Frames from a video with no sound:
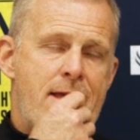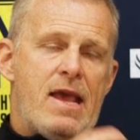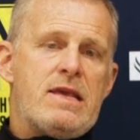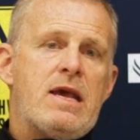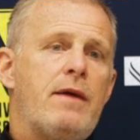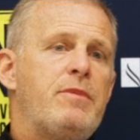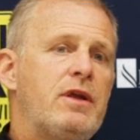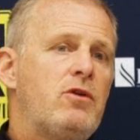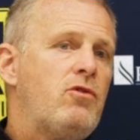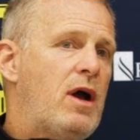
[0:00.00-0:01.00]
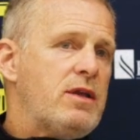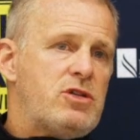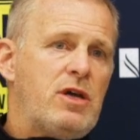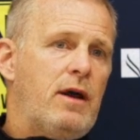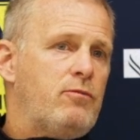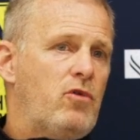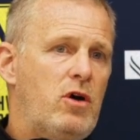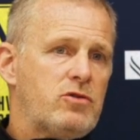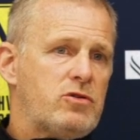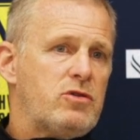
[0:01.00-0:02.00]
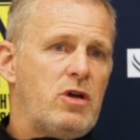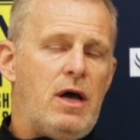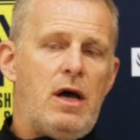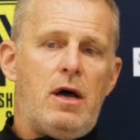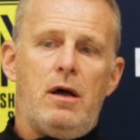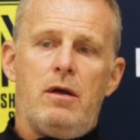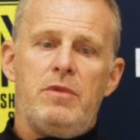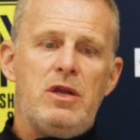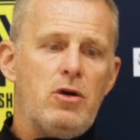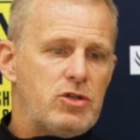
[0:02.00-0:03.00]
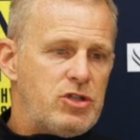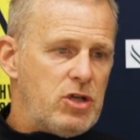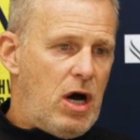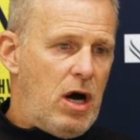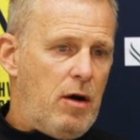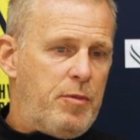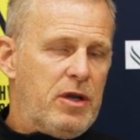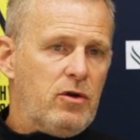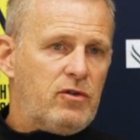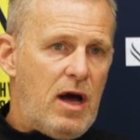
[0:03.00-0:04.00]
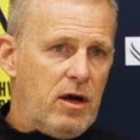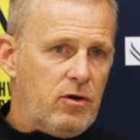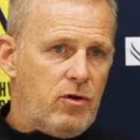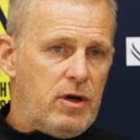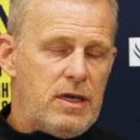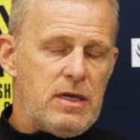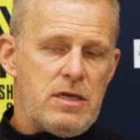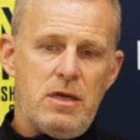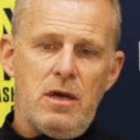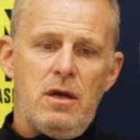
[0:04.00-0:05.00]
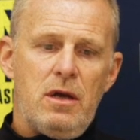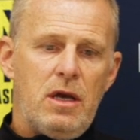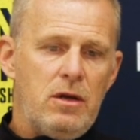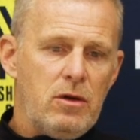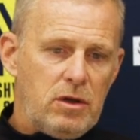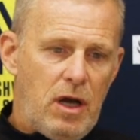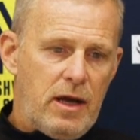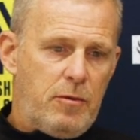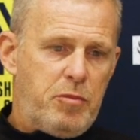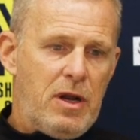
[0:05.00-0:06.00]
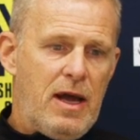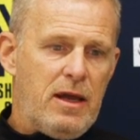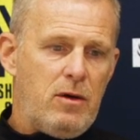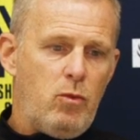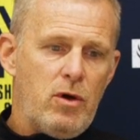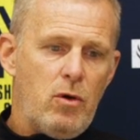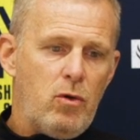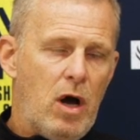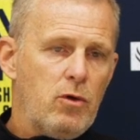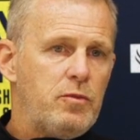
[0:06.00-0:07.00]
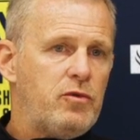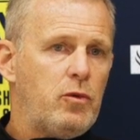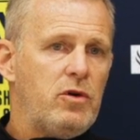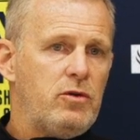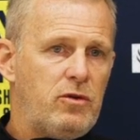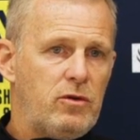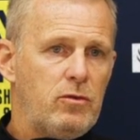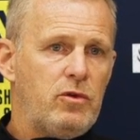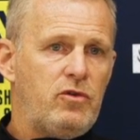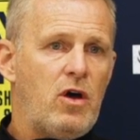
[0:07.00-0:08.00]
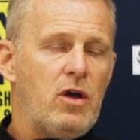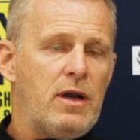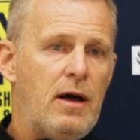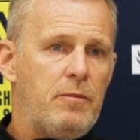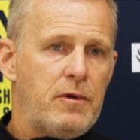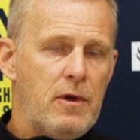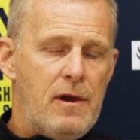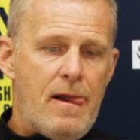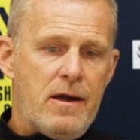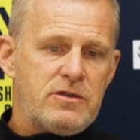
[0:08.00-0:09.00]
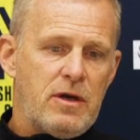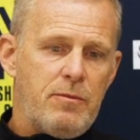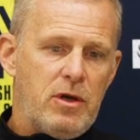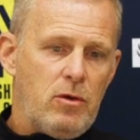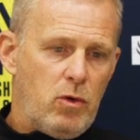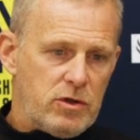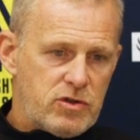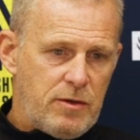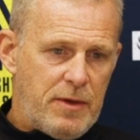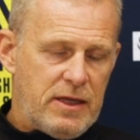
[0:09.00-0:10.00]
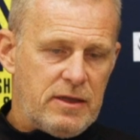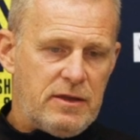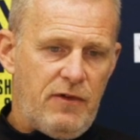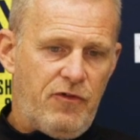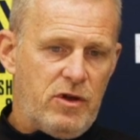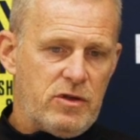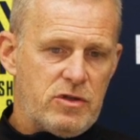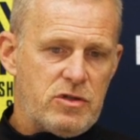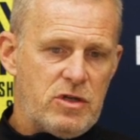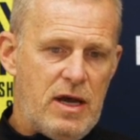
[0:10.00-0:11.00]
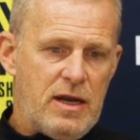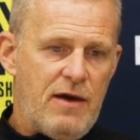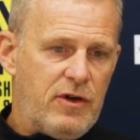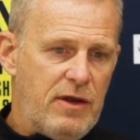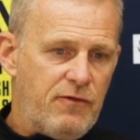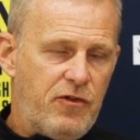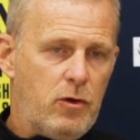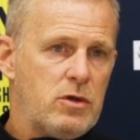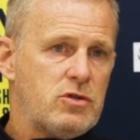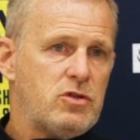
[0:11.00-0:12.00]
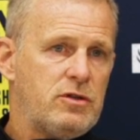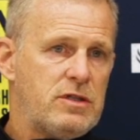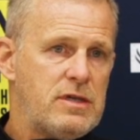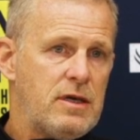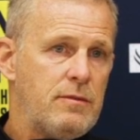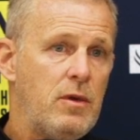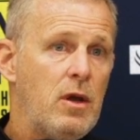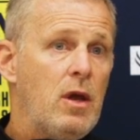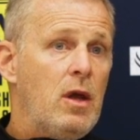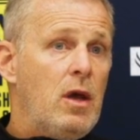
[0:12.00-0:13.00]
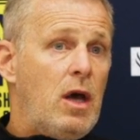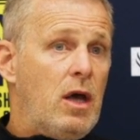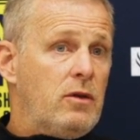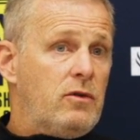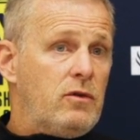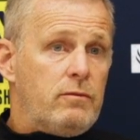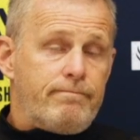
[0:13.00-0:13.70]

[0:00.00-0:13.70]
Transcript: He came in great shape, Ross. He looked sharp. He looked hungry. He looked like a player we all hoped would turn up. Somebody who wants to make a difference and have an influence on the team. And